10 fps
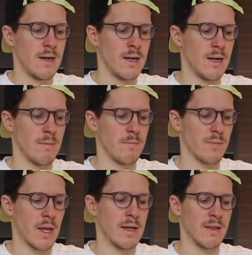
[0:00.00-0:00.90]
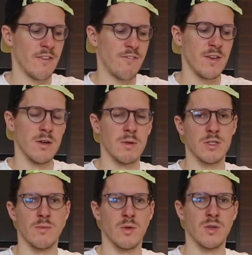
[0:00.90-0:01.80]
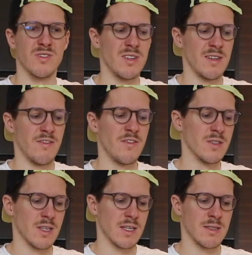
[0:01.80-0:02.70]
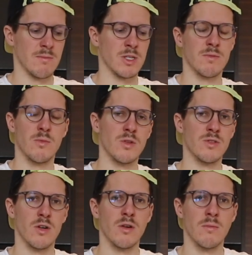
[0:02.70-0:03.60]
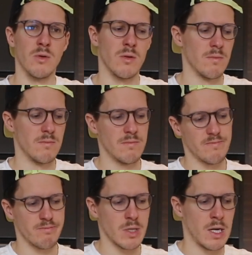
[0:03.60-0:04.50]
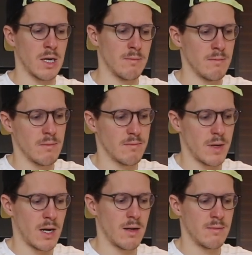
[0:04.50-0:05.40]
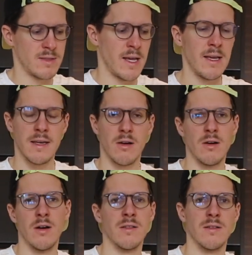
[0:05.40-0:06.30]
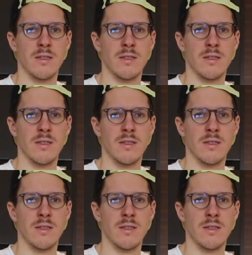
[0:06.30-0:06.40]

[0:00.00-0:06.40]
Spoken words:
and they feel much more, it feels like it's a much more durable take on